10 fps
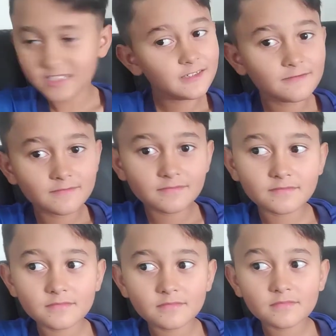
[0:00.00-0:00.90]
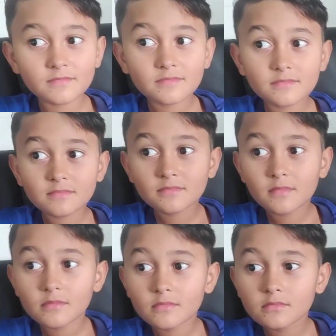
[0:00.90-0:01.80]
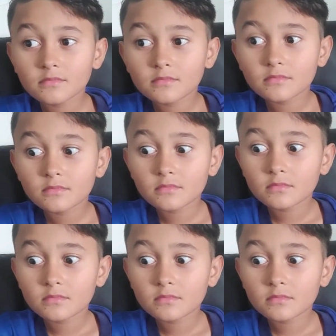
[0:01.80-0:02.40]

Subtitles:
Make it go fast. Can you pull heavy things?